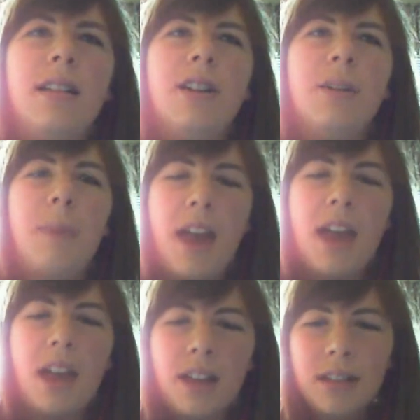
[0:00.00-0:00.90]
you're
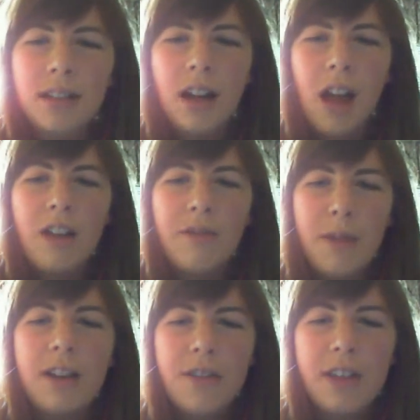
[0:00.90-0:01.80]
paying a lot of
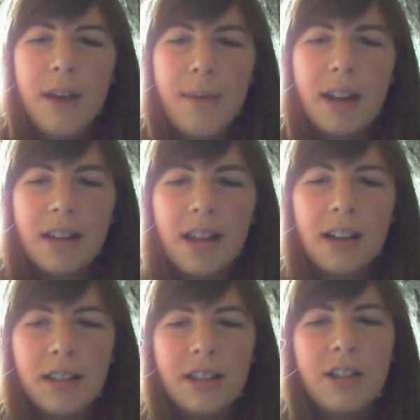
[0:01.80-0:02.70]
money for that math
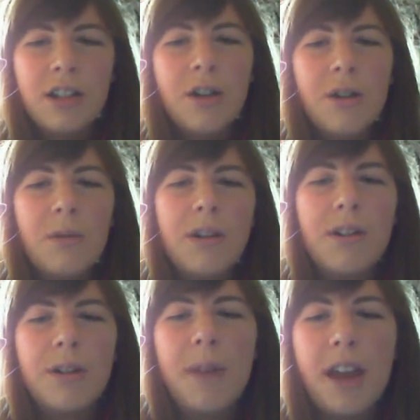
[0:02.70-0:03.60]
class that's a joke, where
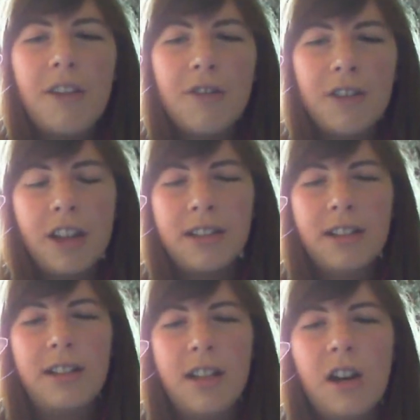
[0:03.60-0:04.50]
you could pay for like
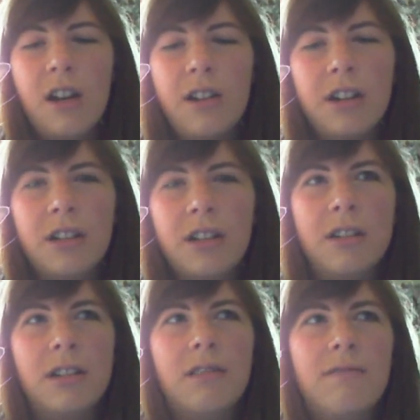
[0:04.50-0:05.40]
$60
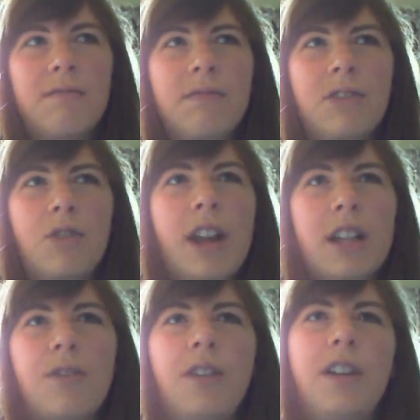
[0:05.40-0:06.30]

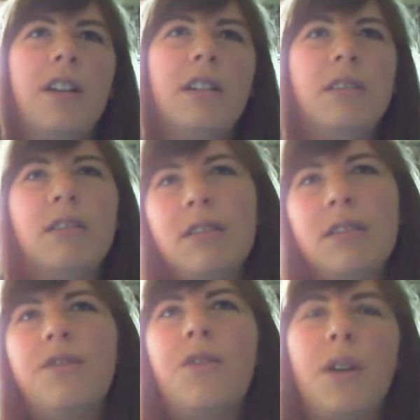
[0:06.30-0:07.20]
transfer
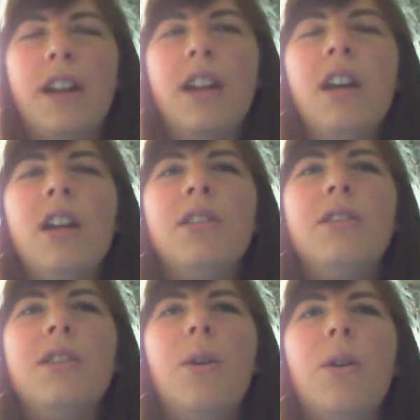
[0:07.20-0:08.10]
for it.
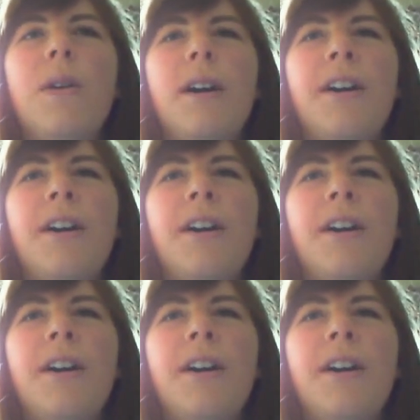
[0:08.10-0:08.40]
So